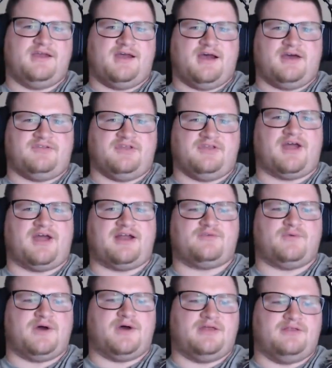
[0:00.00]
think that's
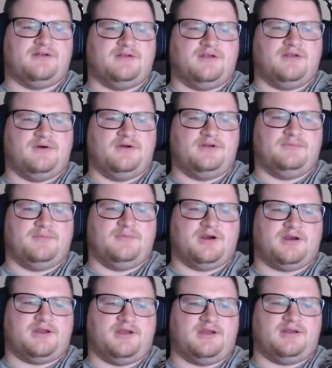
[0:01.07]
why the low end
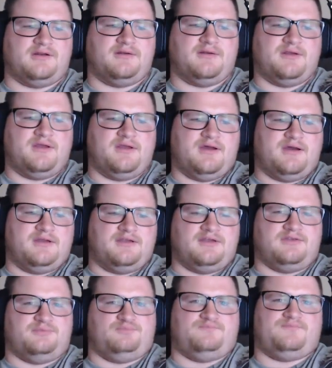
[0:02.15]
market,
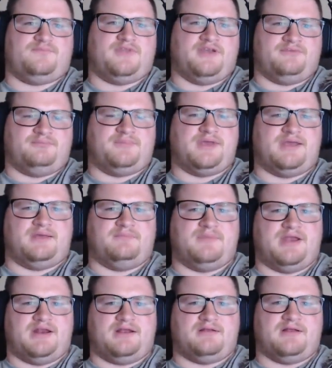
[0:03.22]

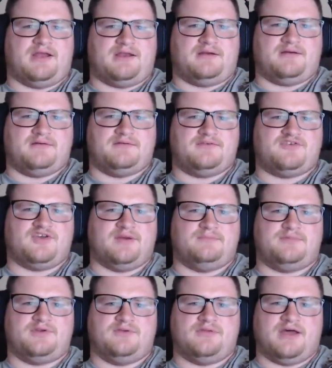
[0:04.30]
meaning like sub
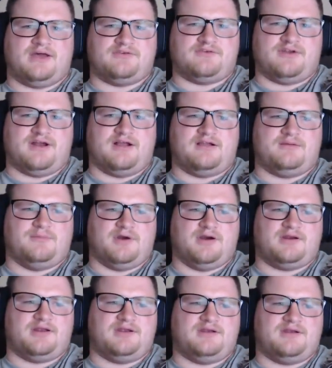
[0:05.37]
$2,000
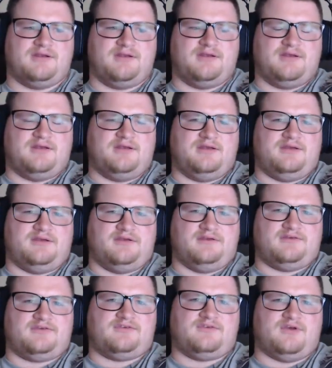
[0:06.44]
market,
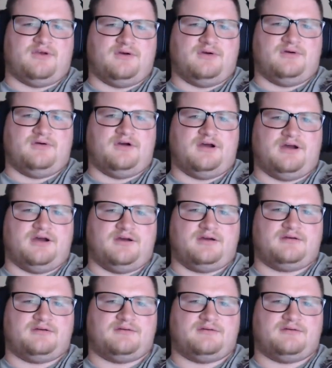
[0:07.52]
is so